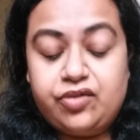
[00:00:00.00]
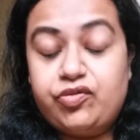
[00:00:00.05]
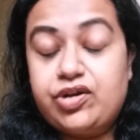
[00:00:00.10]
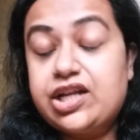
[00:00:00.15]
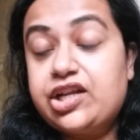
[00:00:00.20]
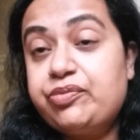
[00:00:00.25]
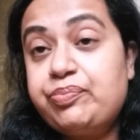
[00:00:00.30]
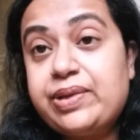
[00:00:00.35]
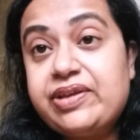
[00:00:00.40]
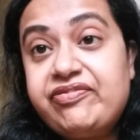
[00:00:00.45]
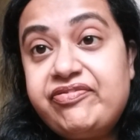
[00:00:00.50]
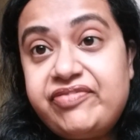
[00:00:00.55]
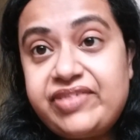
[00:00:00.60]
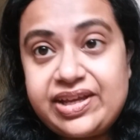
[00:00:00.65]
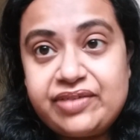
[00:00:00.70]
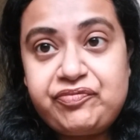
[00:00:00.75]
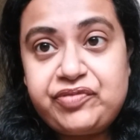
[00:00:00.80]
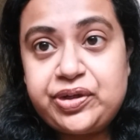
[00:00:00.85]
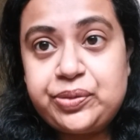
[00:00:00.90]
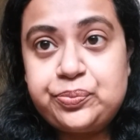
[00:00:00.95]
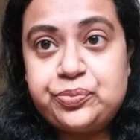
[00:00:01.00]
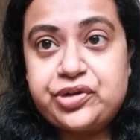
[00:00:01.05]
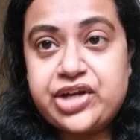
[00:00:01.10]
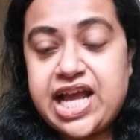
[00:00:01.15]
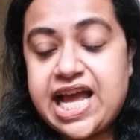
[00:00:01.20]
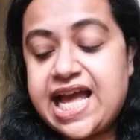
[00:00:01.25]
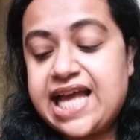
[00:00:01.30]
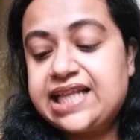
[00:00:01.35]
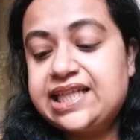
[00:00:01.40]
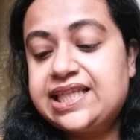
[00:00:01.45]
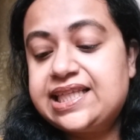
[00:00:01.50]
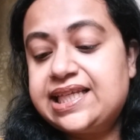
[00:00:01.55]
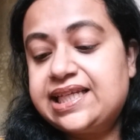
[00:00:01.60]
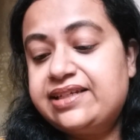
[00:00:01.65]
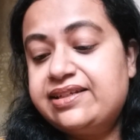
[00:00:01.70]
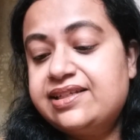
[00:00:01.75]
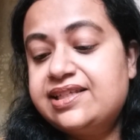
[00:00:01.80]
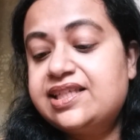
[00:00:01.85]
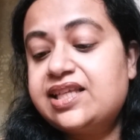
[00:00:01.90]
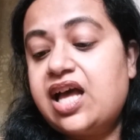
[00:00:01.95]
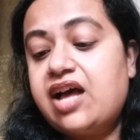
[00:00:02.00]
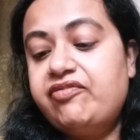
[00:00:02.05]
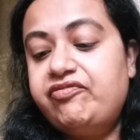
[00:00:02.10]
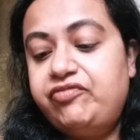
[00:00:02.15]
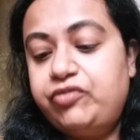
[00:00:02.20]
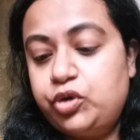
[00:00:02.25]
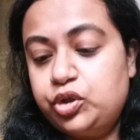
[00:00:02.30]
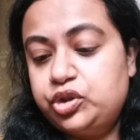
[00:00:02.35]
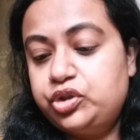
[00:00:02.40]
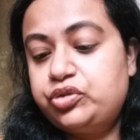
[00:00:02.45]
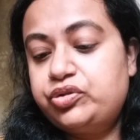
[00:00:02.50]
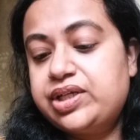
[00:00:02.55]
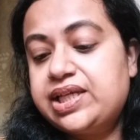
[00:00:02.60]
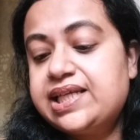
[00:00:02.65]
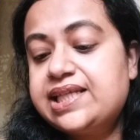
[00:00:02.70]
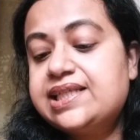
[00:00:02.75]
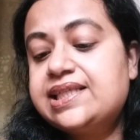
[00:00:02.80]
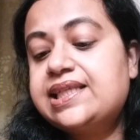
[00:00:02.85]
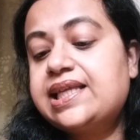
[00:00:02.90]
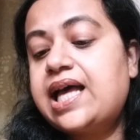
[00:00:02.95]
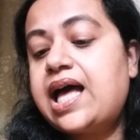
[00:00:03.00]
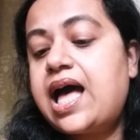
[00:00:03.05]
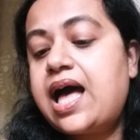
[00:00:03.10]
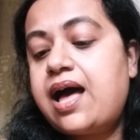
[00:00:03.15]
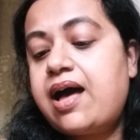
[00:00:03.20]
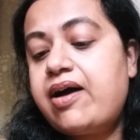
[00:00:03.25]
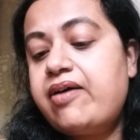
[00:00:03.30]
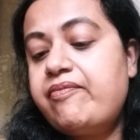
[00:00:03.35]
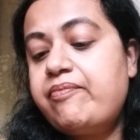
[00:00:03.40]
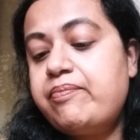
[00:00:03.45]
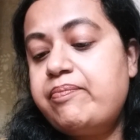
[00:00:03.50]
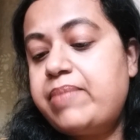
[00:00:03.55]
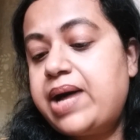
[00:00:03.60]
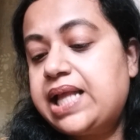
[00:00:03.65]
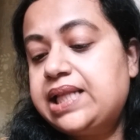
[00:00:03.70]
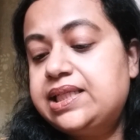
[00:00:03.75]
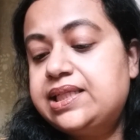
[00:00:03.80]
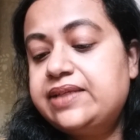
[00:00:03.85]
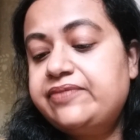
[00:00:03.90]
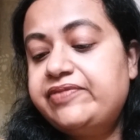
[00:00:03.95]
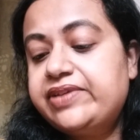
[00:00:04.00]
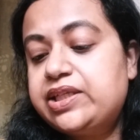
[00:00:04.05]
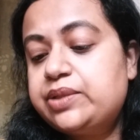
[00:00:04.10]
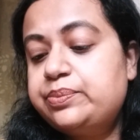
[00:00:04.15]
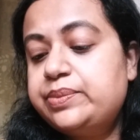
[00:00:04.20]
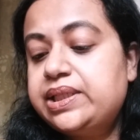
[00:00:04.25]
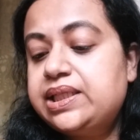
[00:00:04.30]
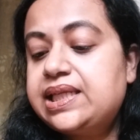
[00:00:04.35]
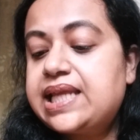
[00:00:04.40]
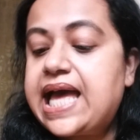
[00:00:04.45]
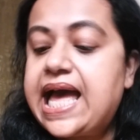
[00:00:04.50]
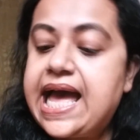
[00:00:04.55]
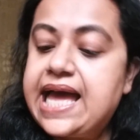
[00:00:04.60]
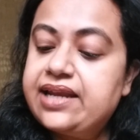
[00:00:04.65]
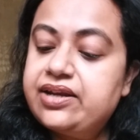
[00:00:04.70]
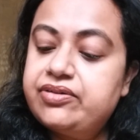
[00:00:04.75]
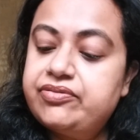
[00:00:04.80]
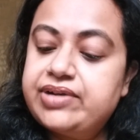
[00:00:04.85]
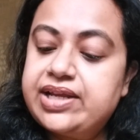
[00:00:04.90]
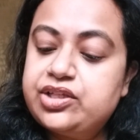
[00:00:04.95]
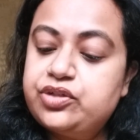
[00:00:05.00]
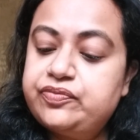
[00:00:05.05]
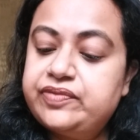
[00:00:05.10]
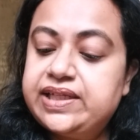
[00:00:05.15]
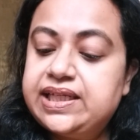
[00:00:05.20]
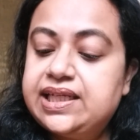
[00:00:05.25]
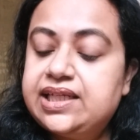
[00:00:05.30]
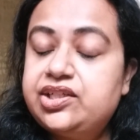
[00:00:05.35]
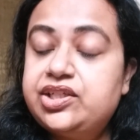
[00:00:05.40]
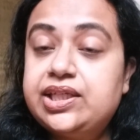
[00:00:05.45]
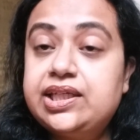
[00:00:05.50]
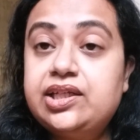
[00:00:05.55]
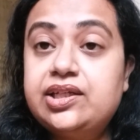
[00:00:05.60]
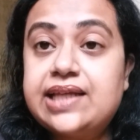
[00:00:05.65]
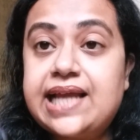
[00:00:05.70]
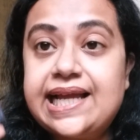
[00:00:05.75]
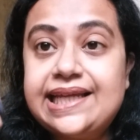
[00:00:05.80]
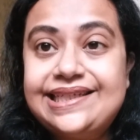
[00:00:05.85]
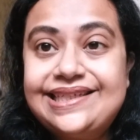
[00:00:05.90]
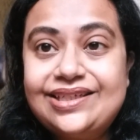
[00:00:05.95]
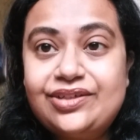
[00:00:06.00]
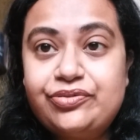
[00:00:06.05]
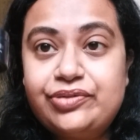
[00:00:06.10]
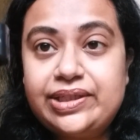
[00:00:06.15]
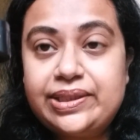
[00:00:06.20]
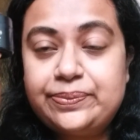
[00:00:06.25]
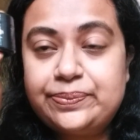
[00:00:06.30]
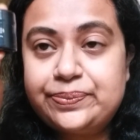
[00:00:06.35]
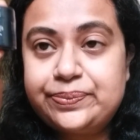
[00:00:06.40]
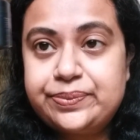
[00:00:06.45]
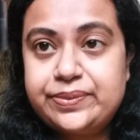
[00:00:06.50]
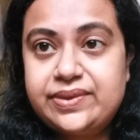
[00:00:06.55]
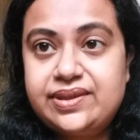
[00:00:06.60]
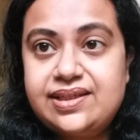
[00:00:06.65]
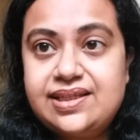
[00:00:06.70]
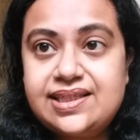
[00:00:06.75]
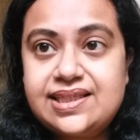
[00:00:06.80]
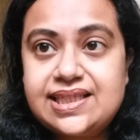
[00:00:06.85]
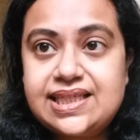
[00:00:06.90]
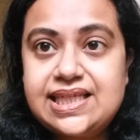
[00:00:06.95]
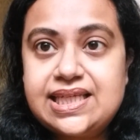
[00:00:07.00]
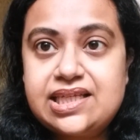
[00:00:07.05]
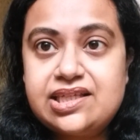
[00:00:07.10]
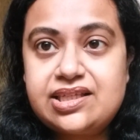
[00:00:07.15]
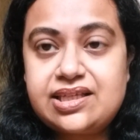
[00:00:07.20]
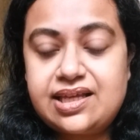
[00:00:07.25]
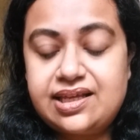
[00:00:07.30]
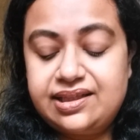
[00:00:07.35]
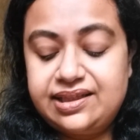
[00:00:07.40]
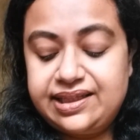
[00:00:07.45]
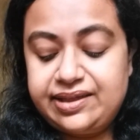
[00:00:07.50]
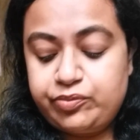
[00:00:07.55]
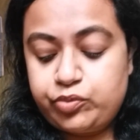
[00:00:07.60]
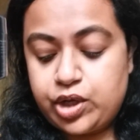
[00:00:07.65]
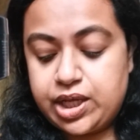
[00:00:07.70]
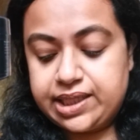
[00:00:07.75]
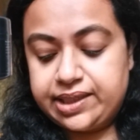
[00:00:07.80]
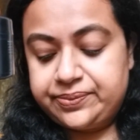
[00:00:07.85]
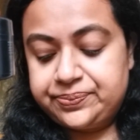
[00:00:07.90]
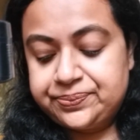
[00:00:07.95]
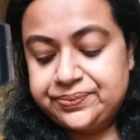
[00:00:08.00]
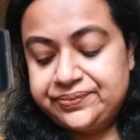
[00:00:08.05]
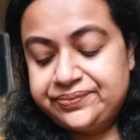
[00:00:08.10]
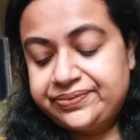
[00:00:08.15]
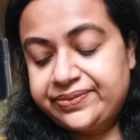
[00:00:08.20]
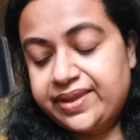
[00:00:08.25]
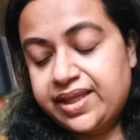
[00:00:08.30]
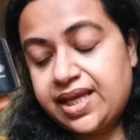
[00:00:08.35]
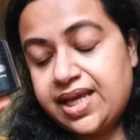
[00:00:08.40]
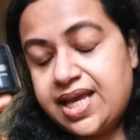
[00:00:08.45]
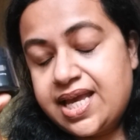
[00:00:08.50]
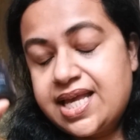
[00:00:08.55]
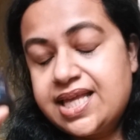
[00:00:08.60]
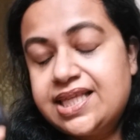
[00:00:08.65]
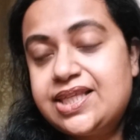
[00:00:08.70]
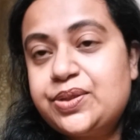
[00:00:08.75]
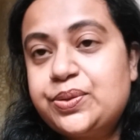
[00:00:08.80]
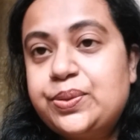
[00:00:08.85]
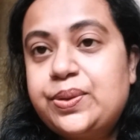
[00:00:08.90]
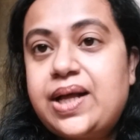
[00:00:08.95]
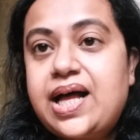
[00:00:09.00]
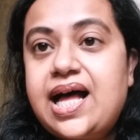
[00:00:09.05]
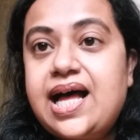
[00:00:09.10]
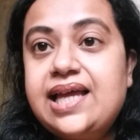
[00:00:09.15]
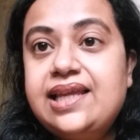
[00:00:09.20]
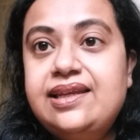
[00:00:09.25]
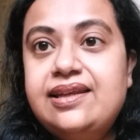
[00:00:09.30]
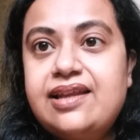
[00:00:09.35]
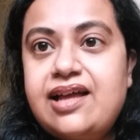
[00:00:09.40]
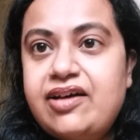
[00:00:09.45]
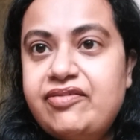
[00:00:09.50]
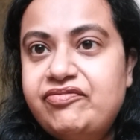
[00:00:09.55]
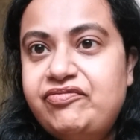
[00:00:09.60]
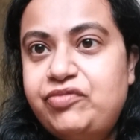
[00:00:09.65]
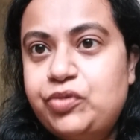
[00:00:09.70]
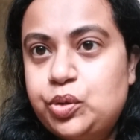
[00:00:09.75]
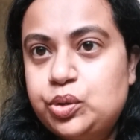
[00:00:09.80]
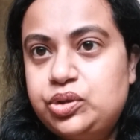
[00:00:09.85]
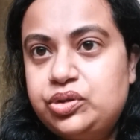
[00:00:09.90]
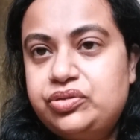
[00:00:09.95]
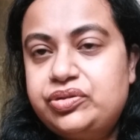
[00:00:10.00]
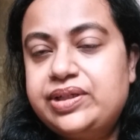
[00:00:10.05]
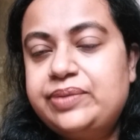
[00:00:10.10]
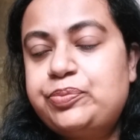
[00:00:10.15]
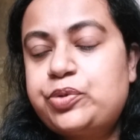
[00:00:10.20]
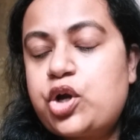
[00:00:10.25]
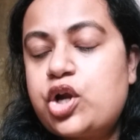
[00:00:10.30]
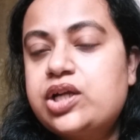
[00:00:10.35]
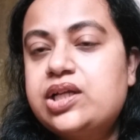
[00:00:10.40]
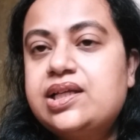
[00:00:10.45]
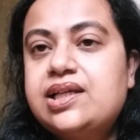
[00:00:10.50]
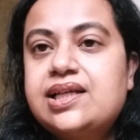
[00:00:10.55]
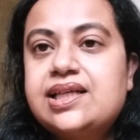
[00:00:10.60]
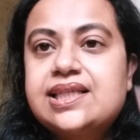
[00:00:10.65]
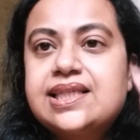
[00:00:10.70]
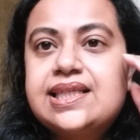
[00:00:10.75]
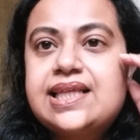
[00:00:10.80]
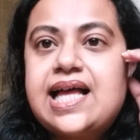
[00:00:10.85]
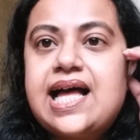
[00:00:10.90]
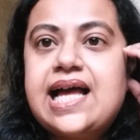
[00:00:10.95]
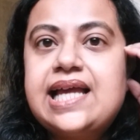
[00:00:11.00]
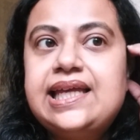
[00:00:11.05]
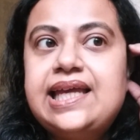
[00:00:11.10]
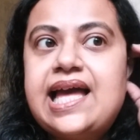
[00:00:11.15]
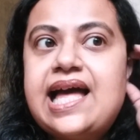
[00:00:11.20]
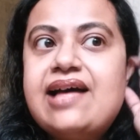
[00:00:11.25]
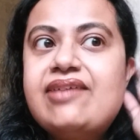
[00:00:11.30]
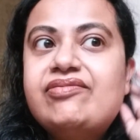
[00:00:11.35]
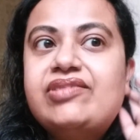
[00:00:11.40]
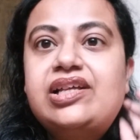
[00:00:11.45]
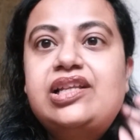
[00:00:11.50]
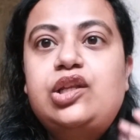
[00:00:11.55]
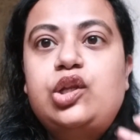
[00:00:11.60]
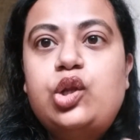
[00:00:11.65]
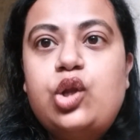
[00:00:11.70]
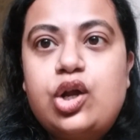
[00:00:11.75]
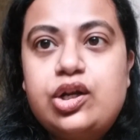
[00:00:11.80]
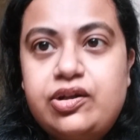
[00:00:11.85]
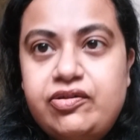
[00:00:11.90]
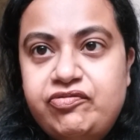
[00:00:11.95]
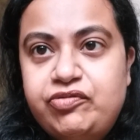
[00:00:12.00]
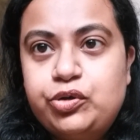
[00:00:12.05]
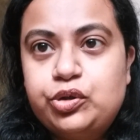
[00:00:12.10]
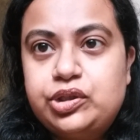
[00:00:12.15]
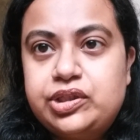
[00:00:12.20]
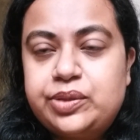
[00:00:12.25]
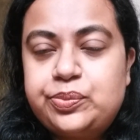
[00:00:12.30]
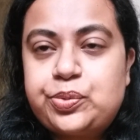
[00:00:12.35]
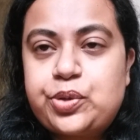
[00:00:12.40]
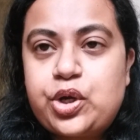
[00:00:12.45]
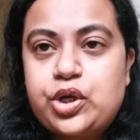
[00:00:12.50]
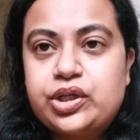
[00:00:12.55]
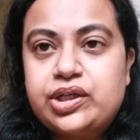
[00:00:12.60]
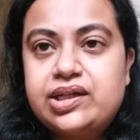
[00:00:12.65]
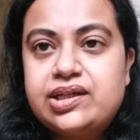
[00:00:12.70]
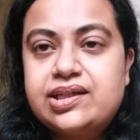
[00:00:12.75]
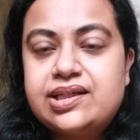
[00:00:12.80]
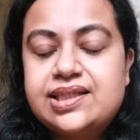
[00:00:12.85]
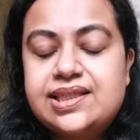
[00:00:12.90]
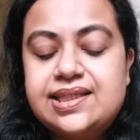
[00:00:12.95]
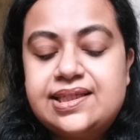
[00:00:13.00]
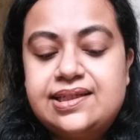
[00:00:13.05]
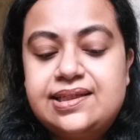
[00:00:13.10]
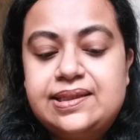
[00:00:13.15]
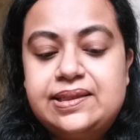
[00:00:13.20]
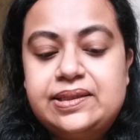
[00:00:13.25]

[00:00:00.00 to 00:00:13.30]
one of my favorite brands, that is Votre multivitamin and rejuvenating night cream. This is the one. So I love Votre products. I have a lot of Votre products.